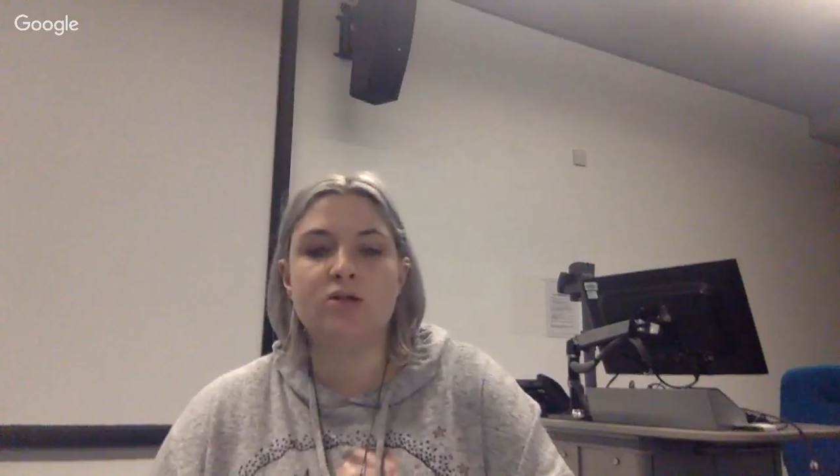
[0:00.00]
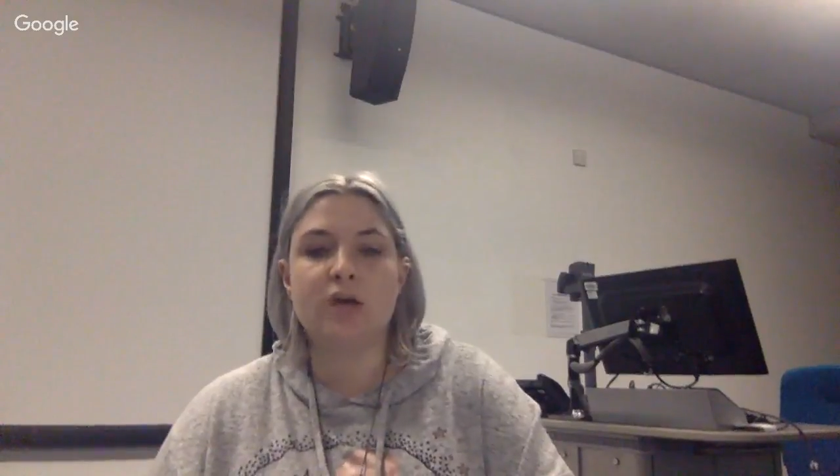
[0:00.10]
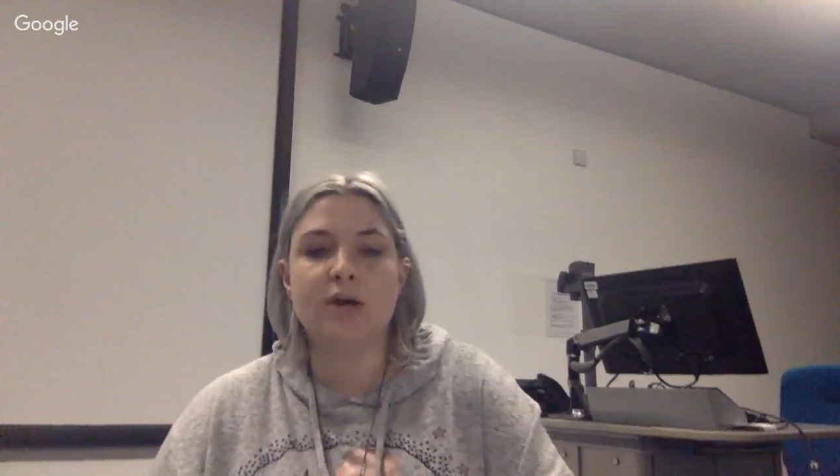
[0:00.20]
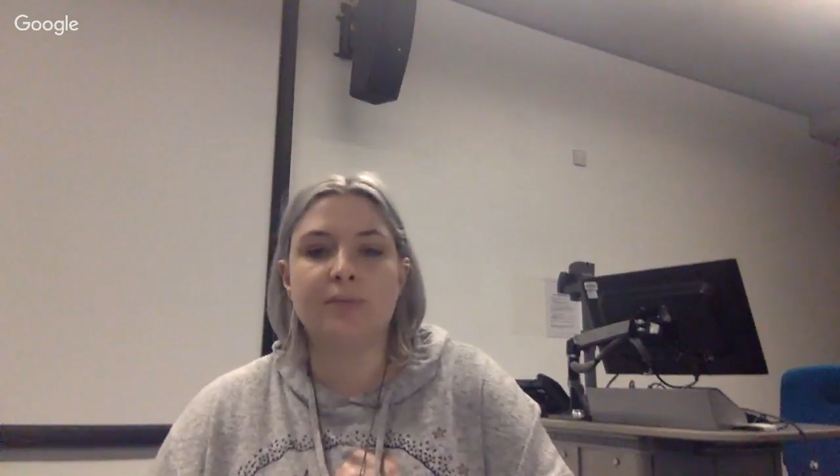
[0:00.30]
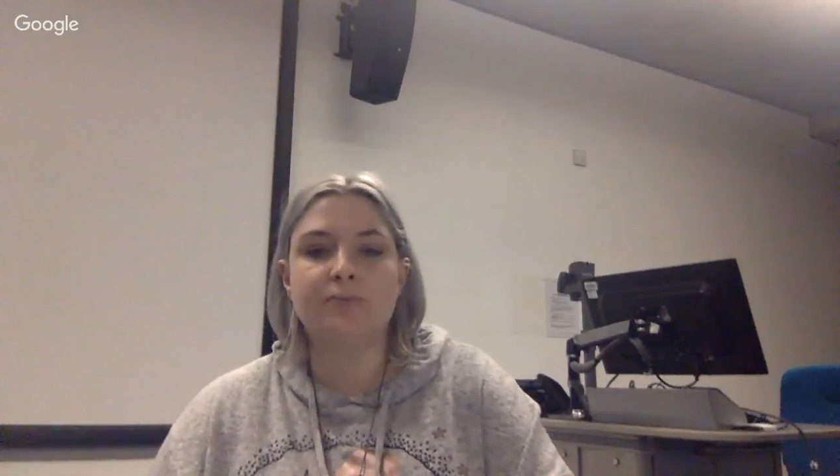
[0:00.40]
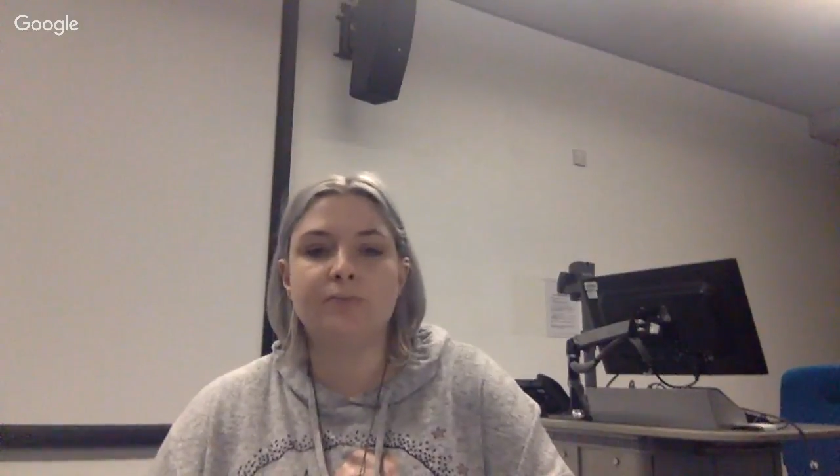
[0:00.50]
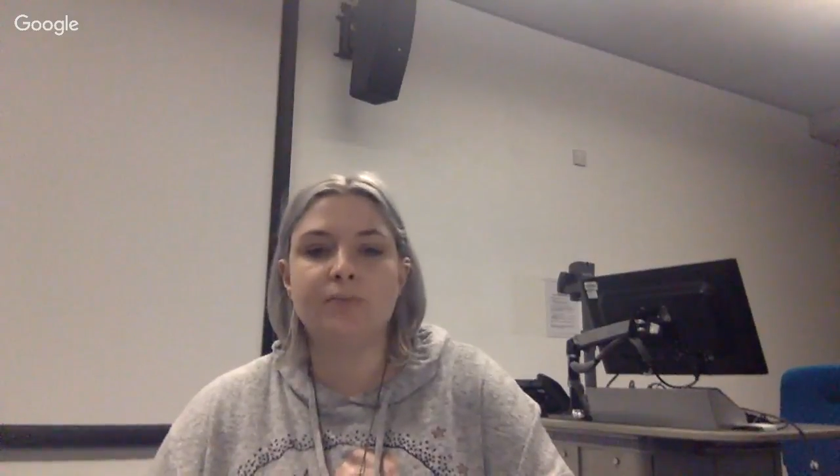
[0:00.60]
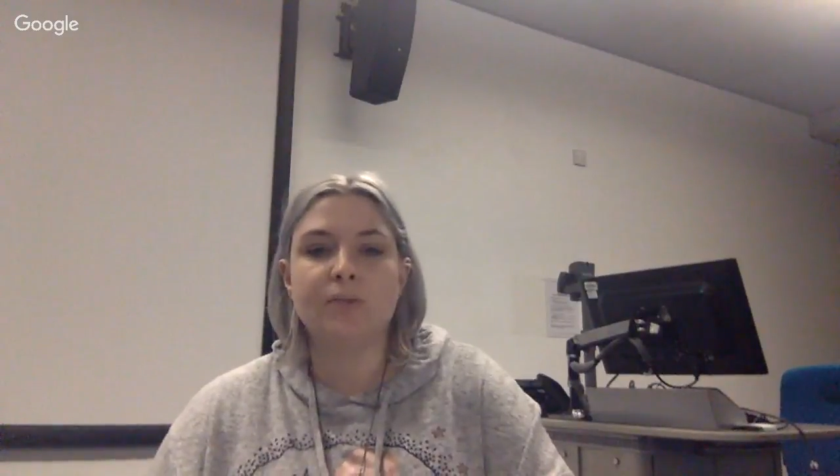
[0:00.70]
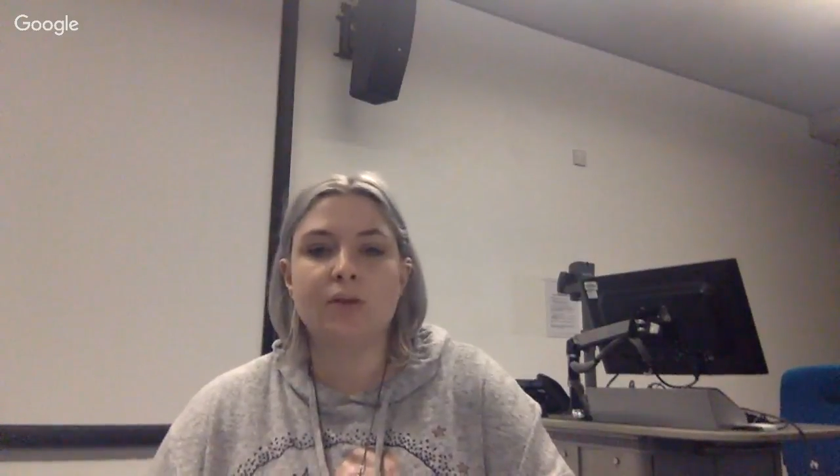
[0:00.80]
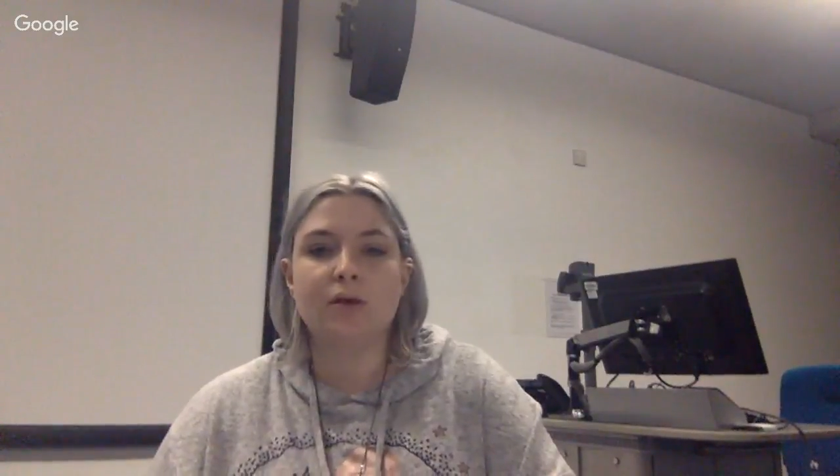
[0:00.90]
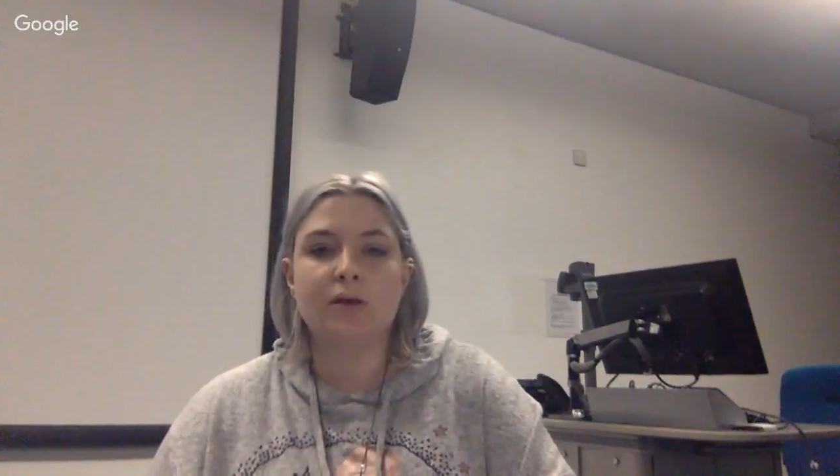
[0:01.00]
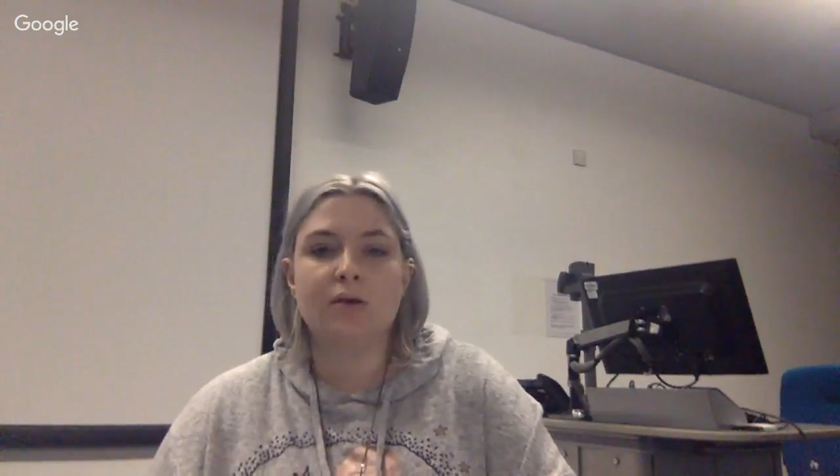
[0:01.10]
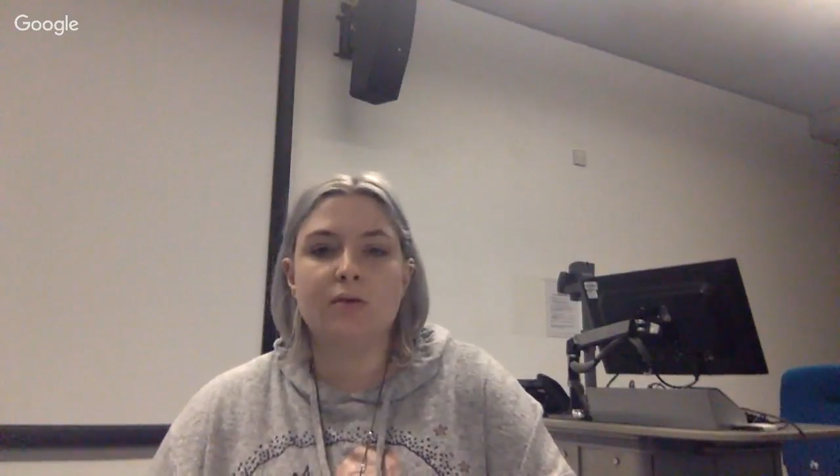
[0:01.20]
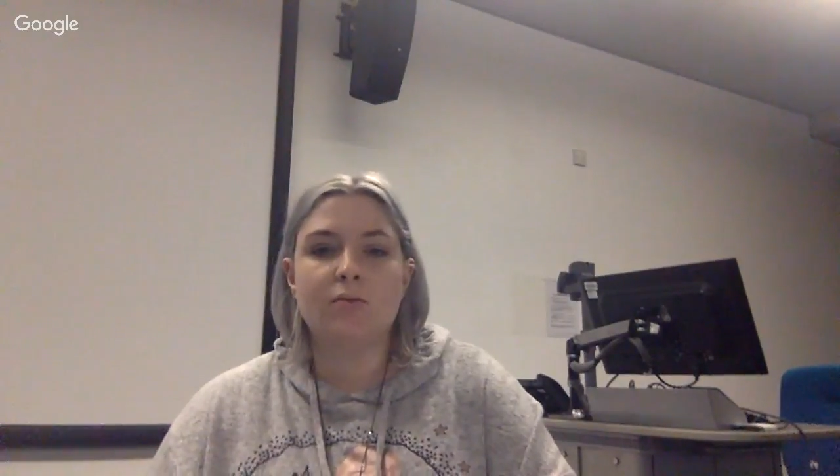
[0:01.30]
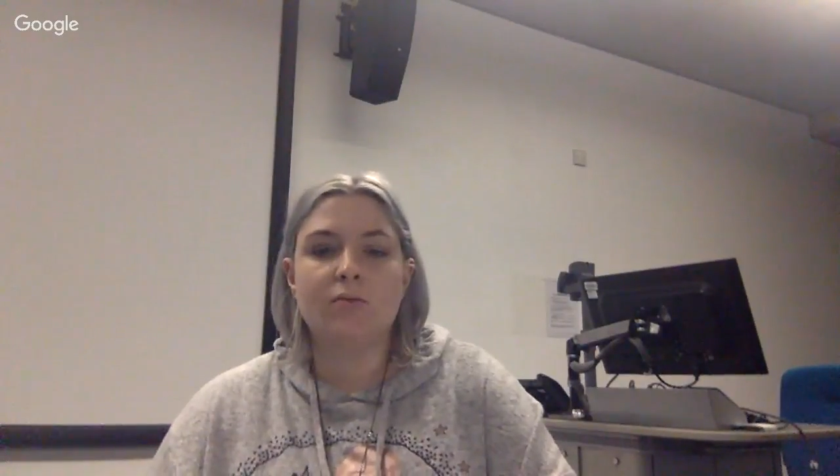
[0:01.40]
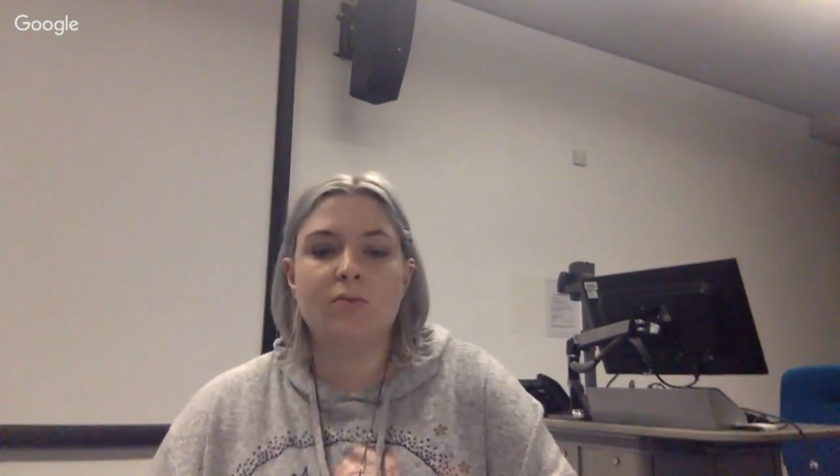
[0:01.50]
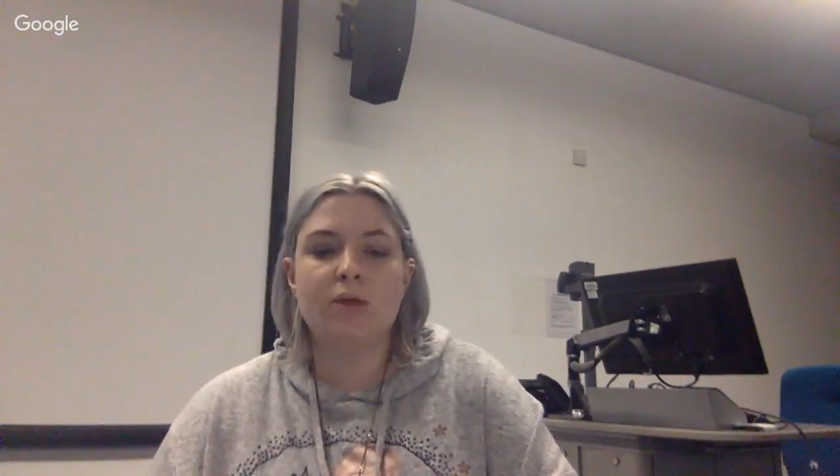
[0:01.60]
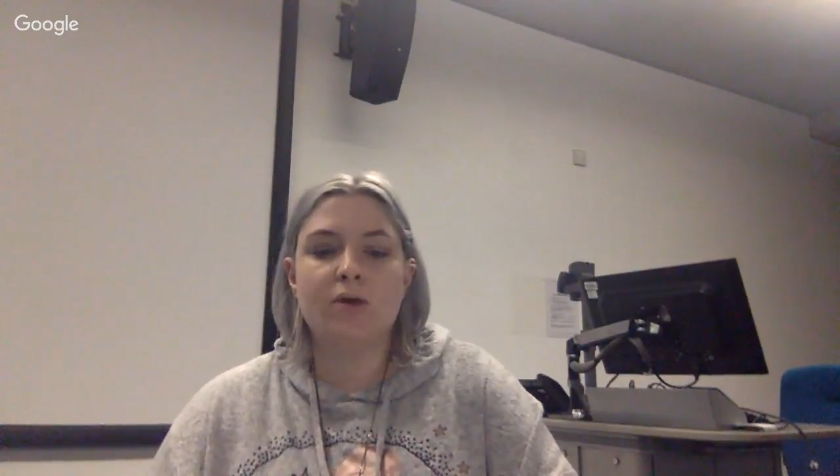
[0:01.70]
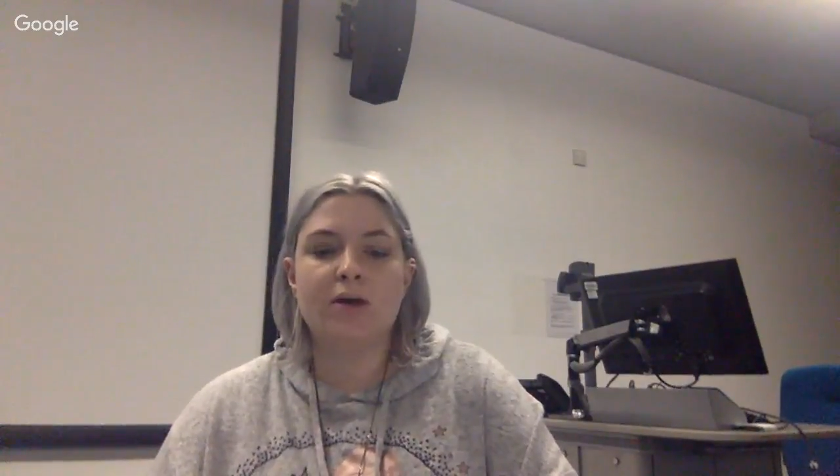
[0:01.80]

So we're